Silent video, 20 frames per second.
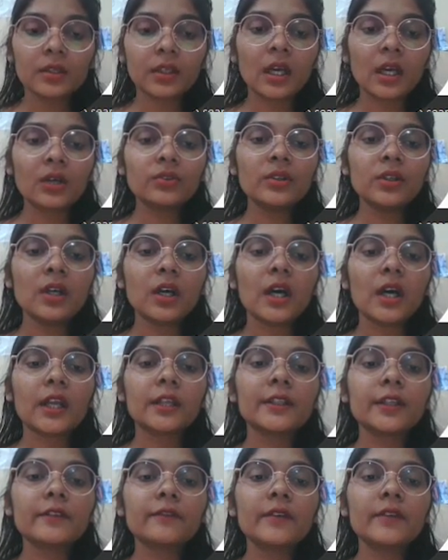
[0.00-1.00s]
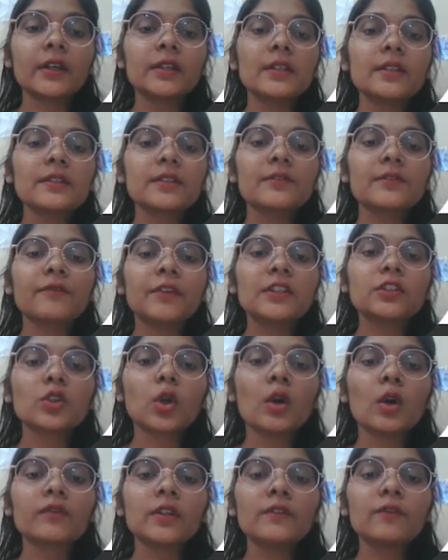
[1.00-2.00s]
Now the another one is, which
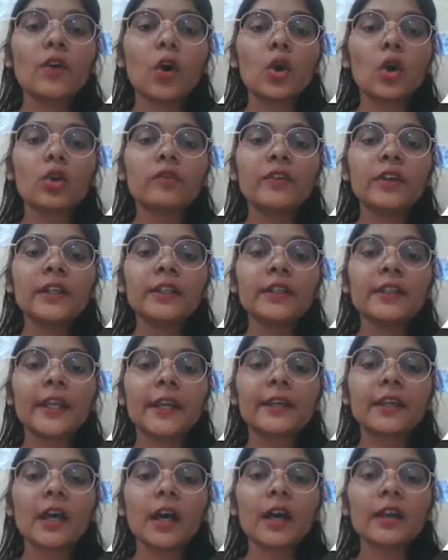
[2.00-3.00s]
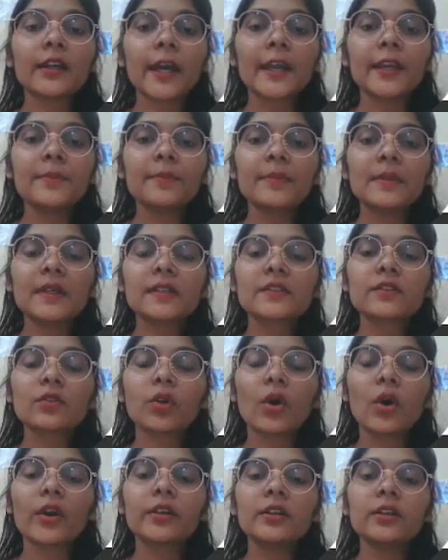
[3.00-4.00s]
of the following data type is
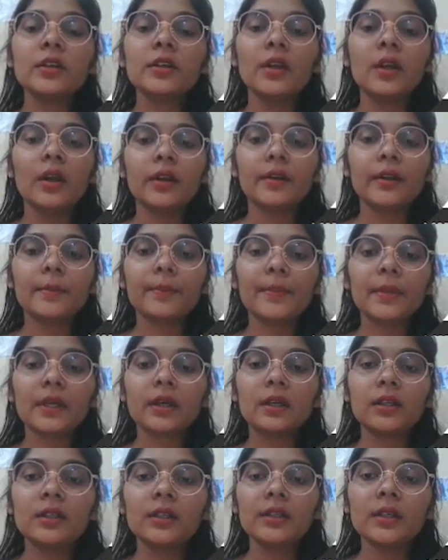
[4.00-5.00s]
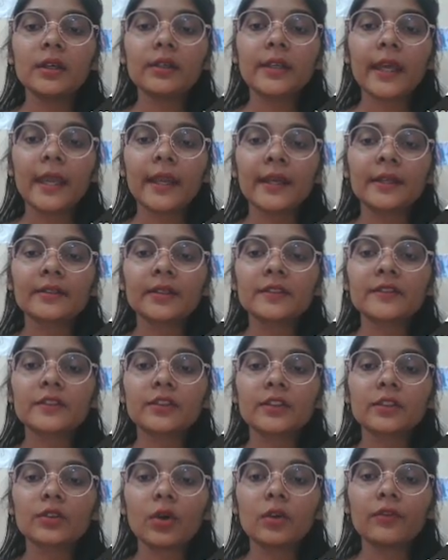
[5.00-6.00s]
not typically a
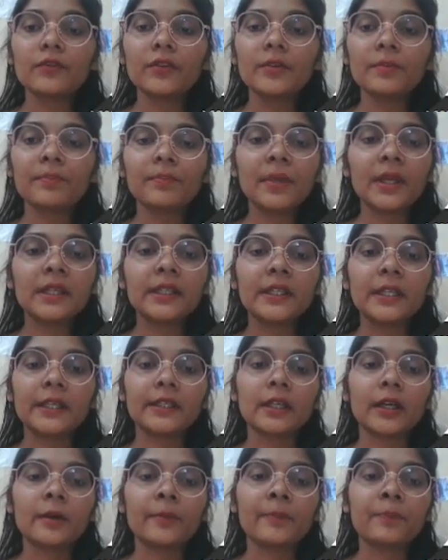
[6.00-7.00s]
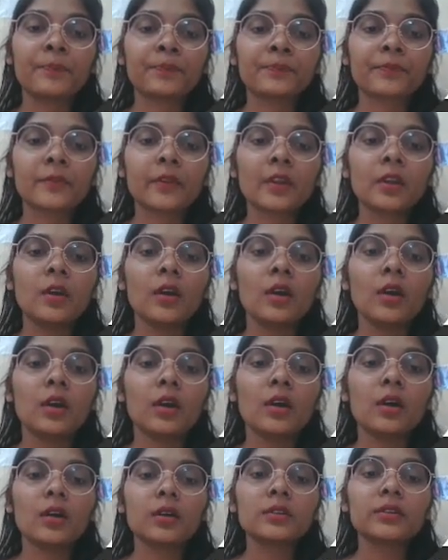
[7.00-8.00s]
characteristic of big data?
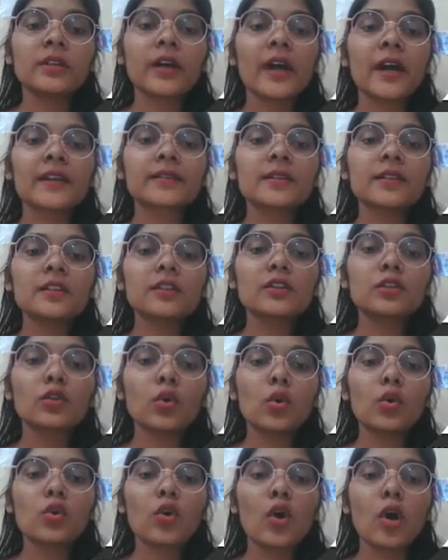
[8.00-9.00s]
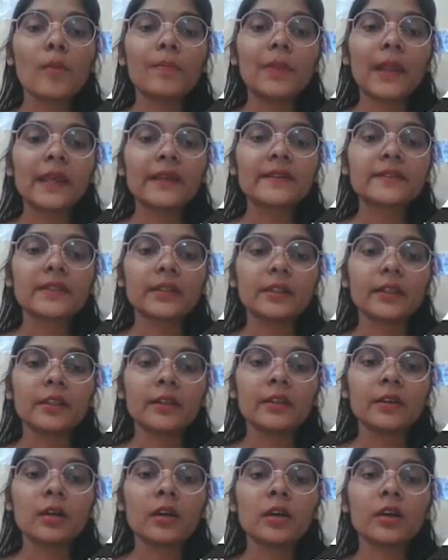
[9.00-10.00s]
The answer is low
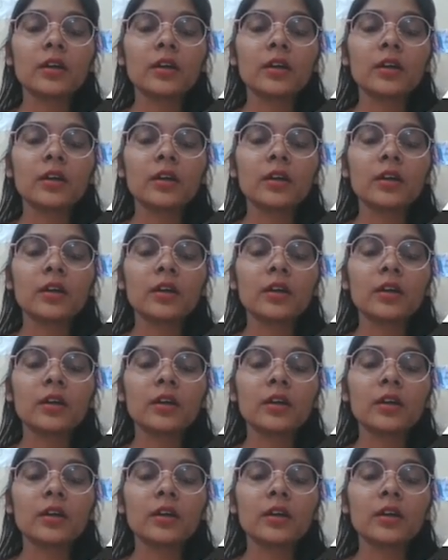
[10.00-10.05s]
complexity.